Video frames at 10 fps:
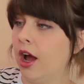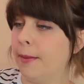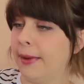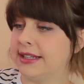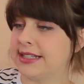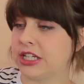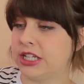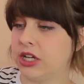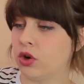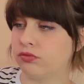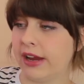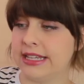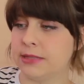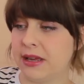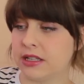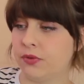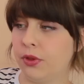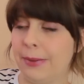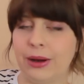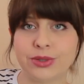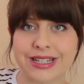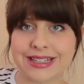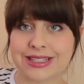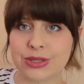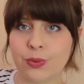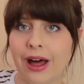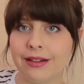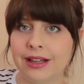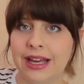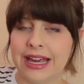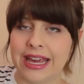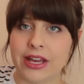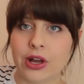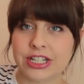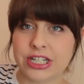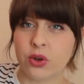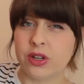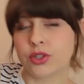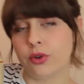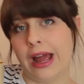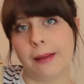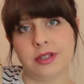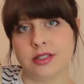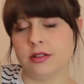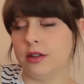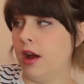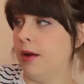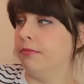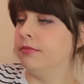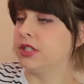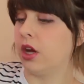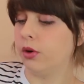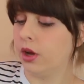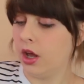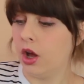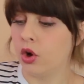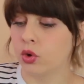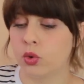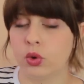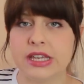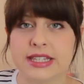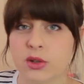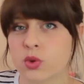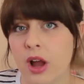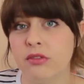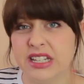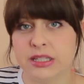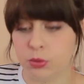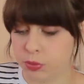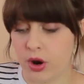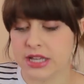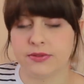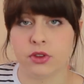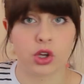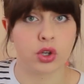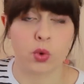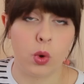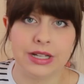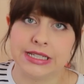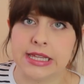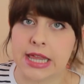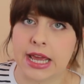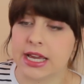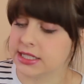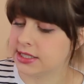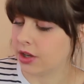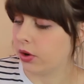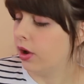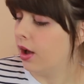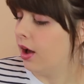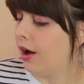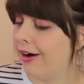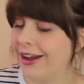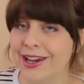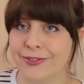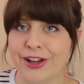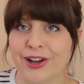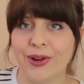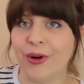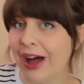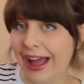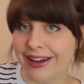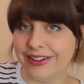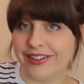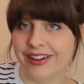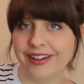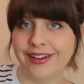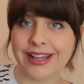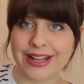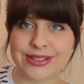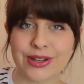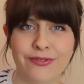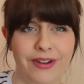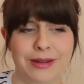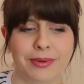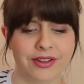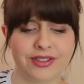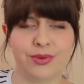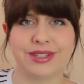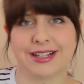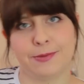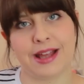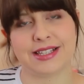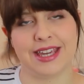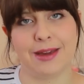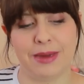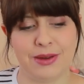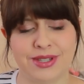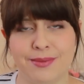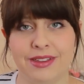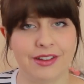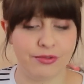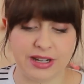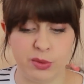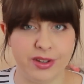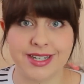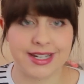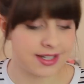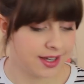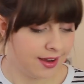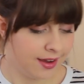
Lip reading: And it's actually got raised bits for the mountains as well. He actually got this on Amazon, so he said it was quite a reasonable price for the good quality that it is. So I love it a lot, and it's so funny because I wasn't expecting it, but it was something that I really wanted.